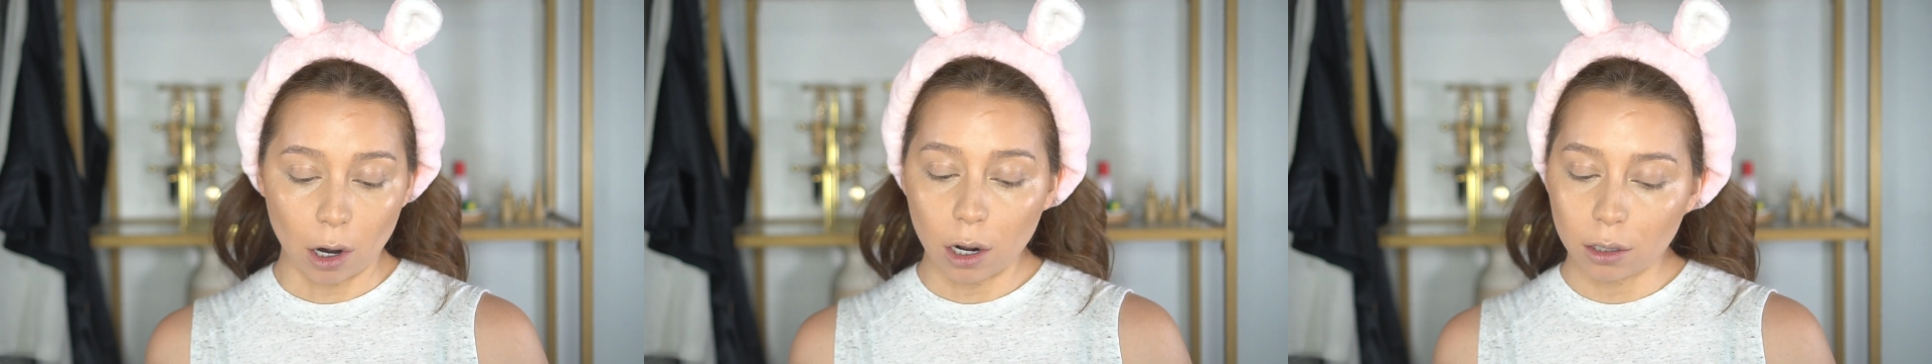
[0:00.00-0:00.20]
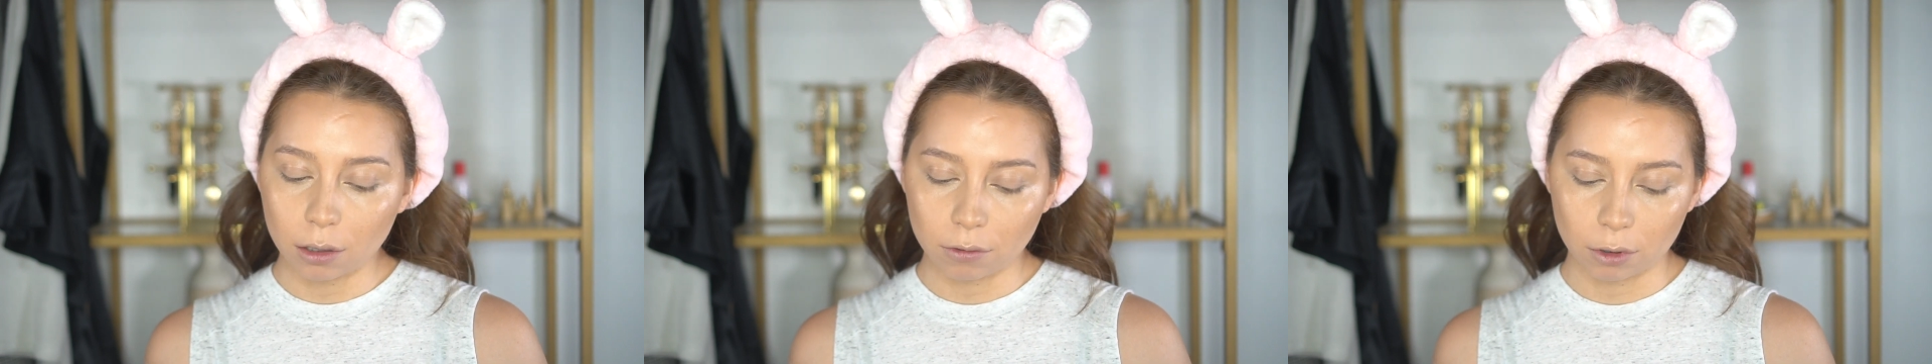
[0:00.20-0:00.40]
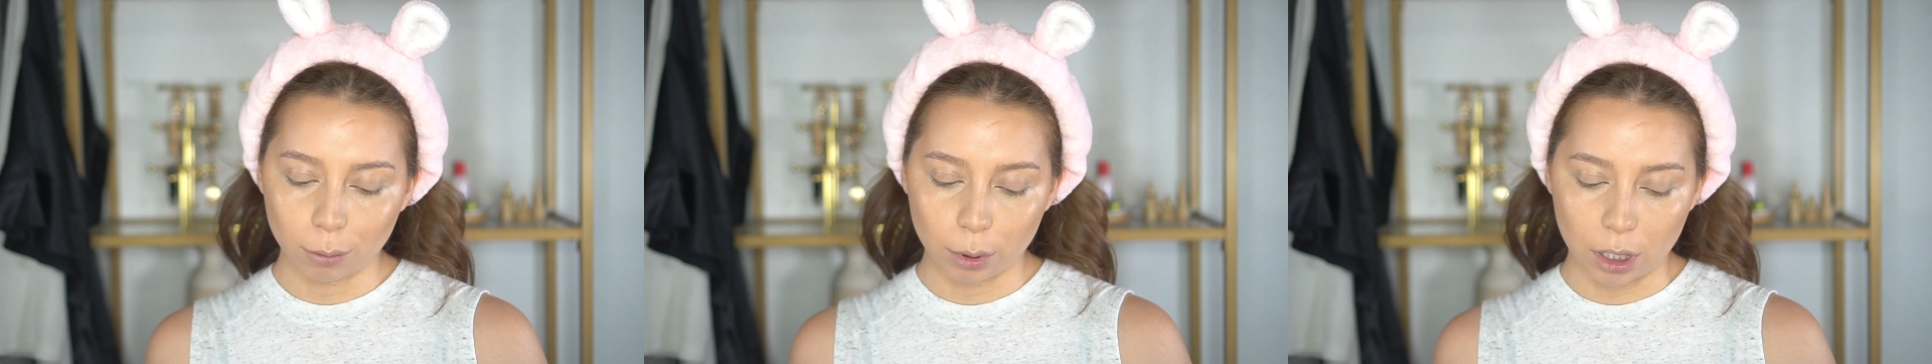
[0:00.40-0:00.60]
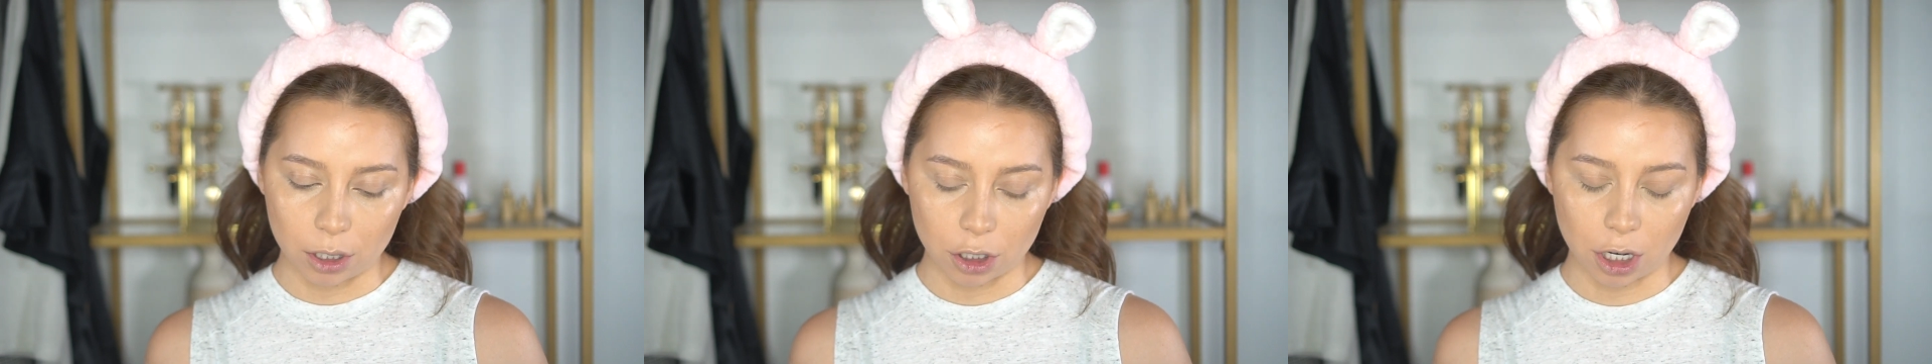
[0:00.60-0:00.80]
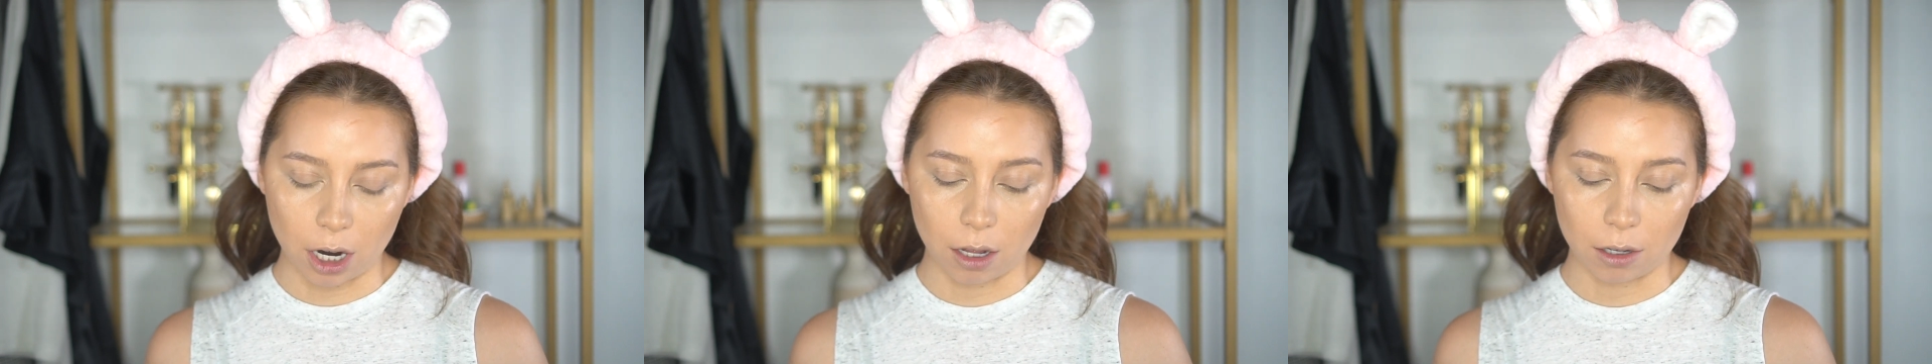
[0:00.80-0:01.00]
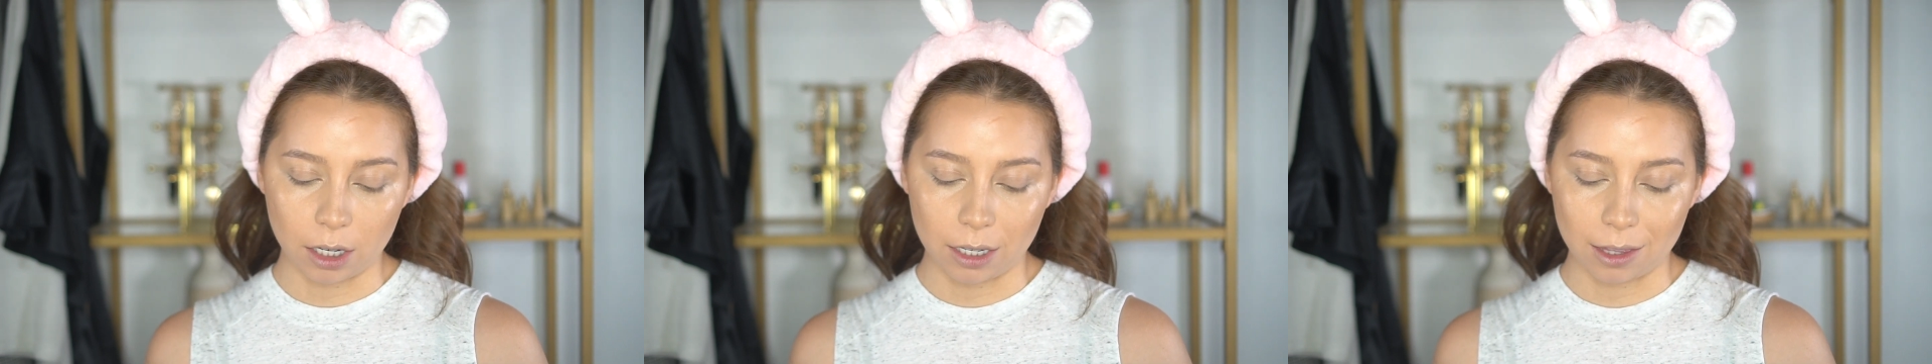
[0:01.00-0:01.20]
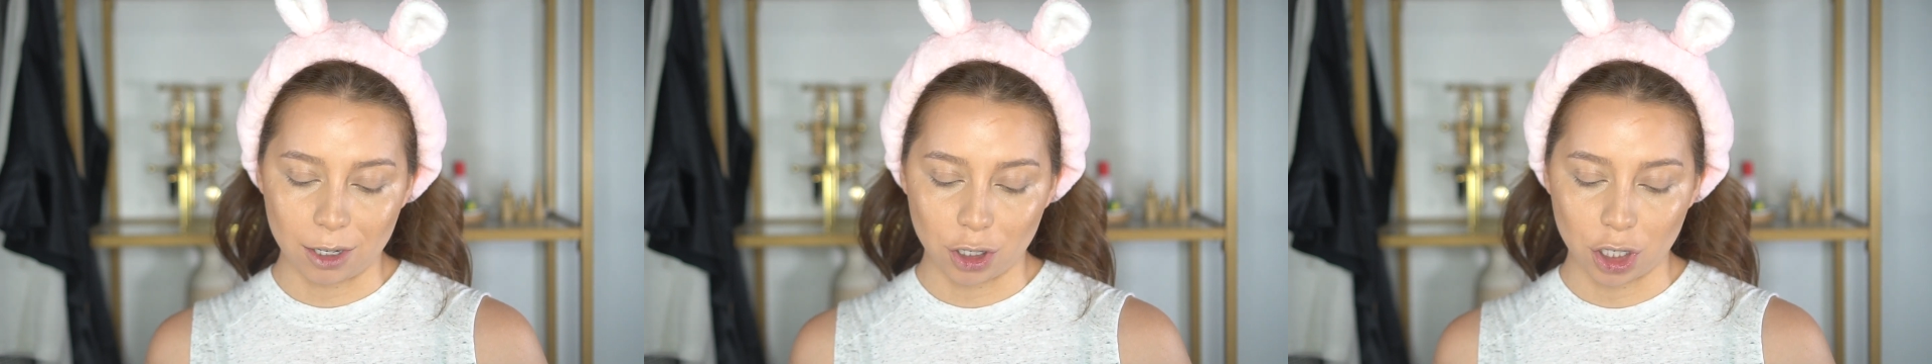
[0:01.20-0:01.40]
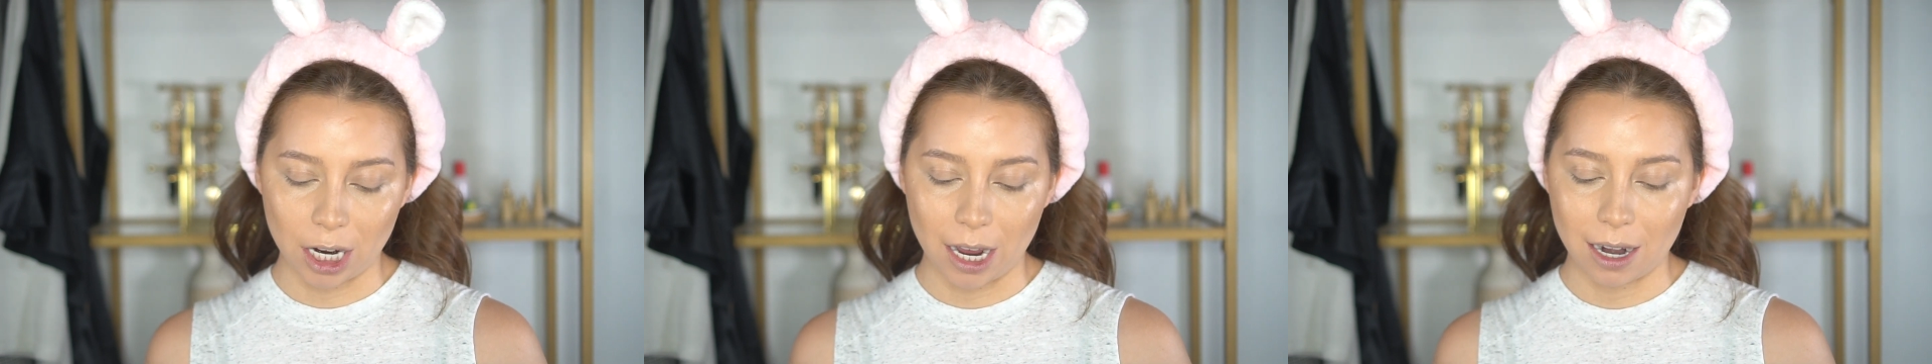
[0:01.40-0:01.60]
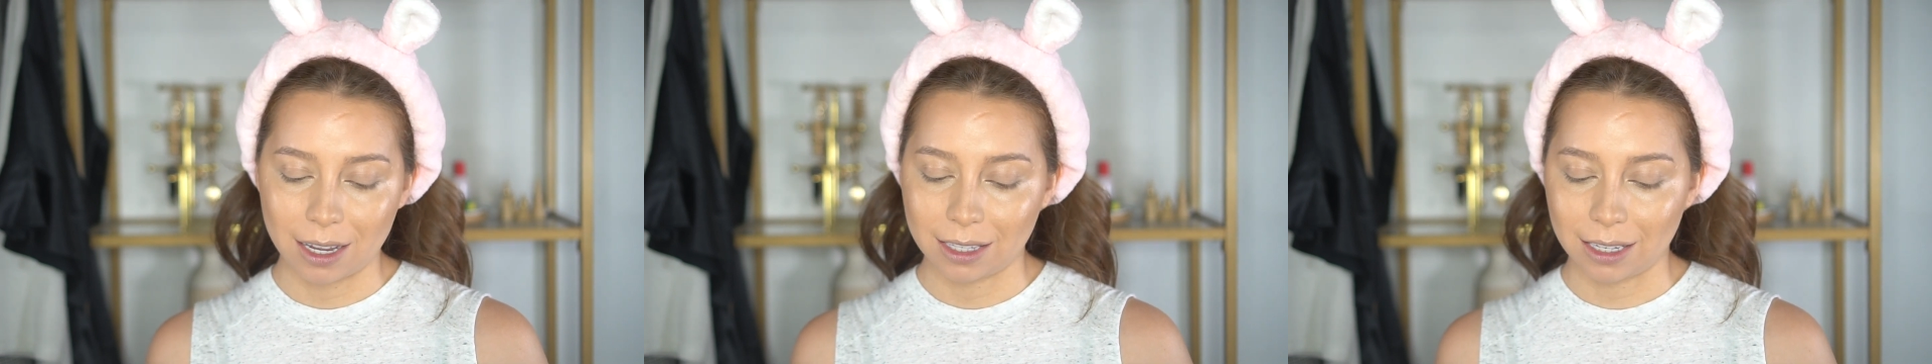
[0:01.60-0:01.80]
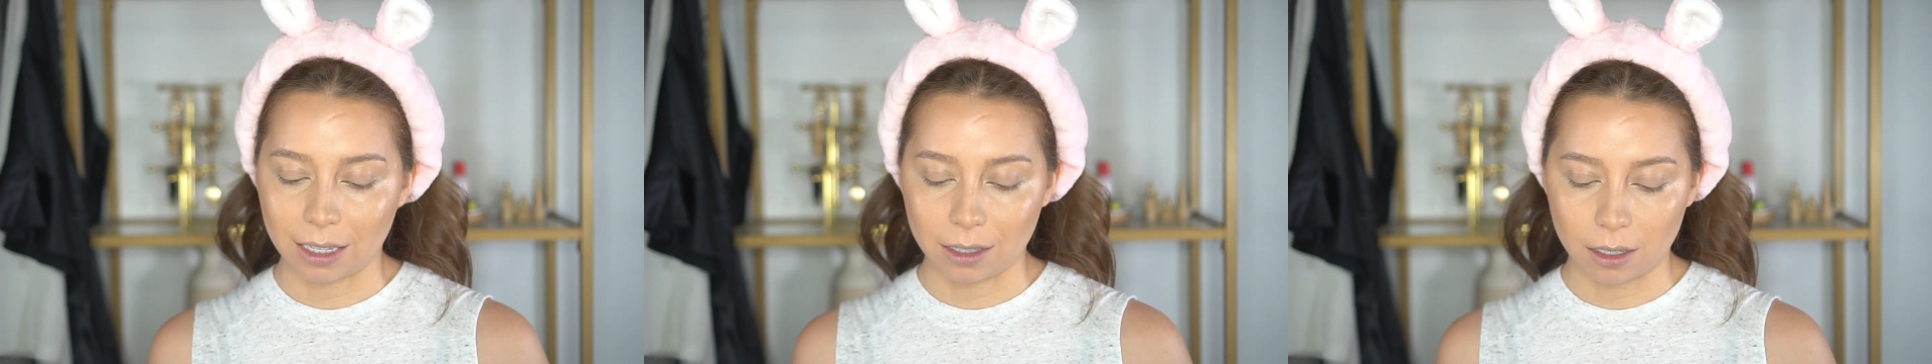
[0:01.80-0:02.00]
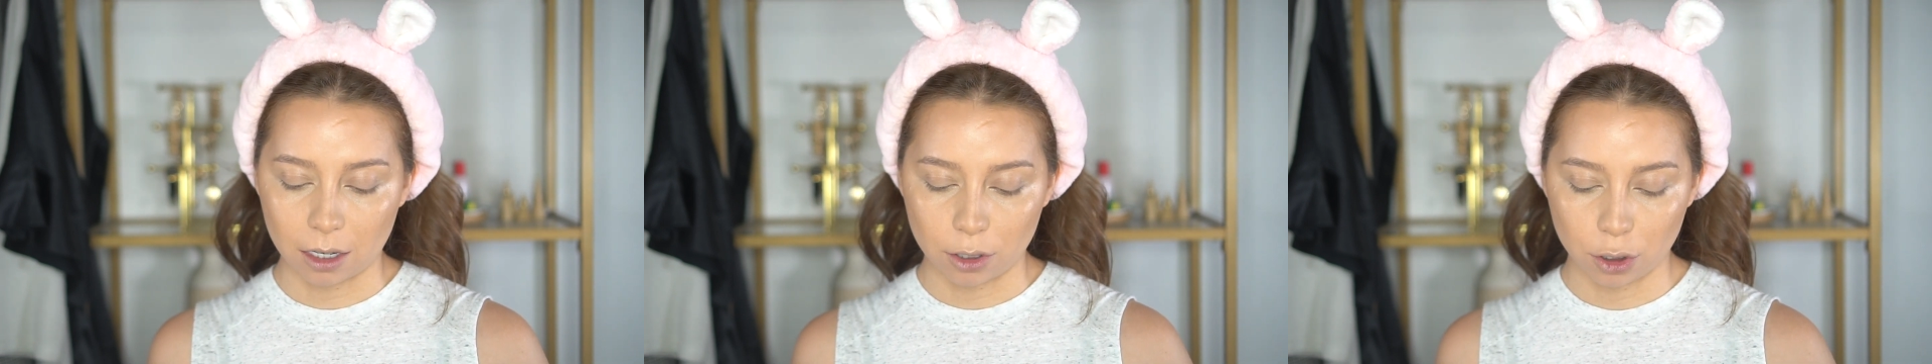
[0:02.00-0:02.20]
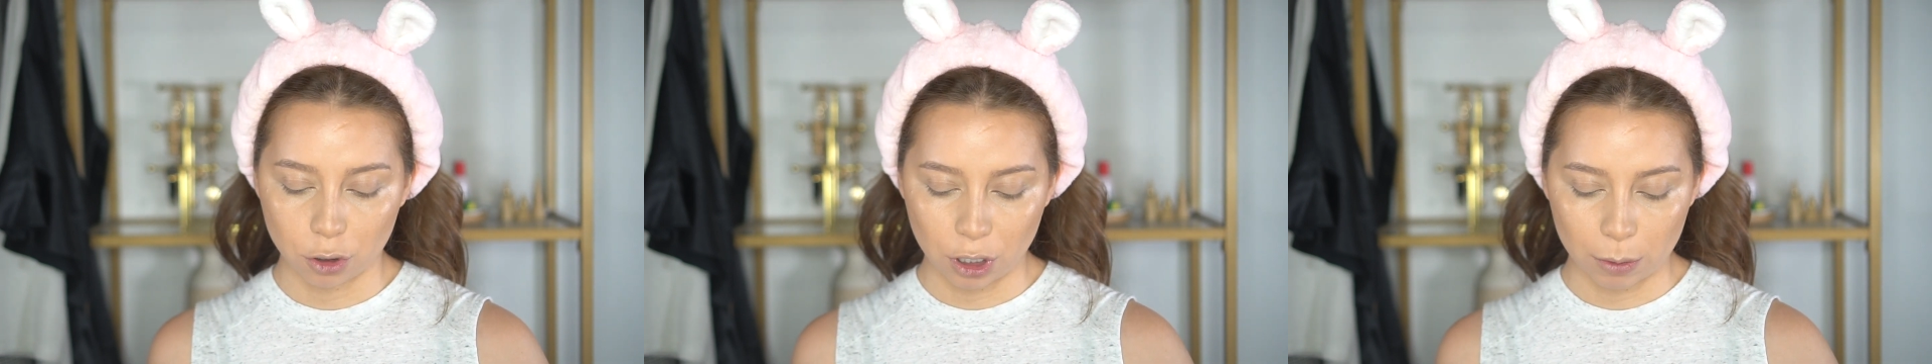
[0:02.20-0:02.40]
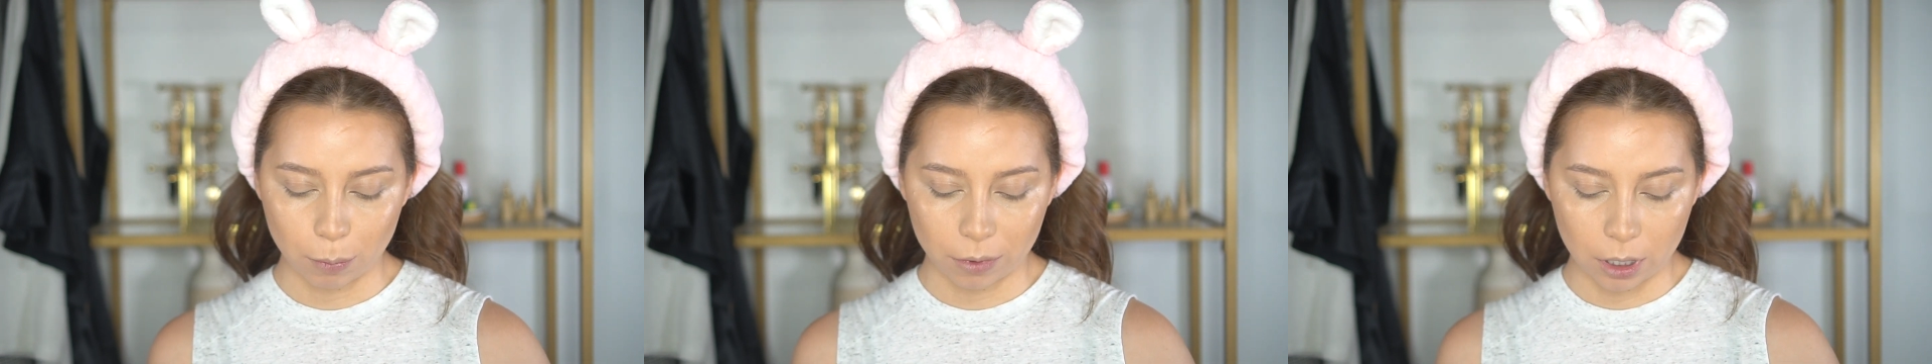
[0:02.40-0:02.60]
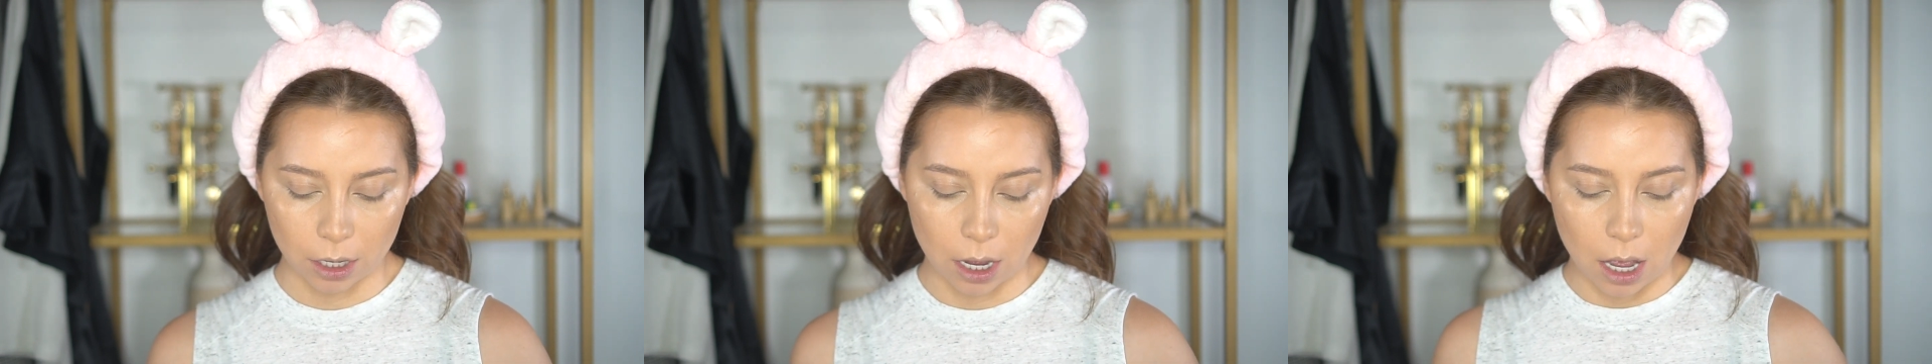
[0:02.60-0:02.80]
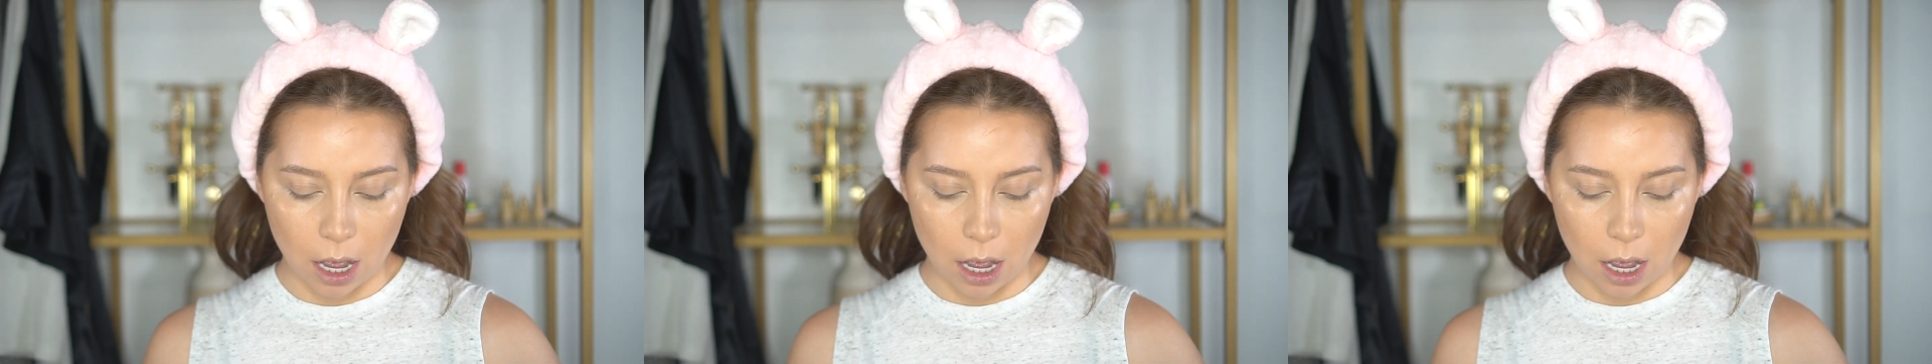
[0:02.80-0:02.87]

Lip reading: All Over Blush Color in the shade Sunset Strip.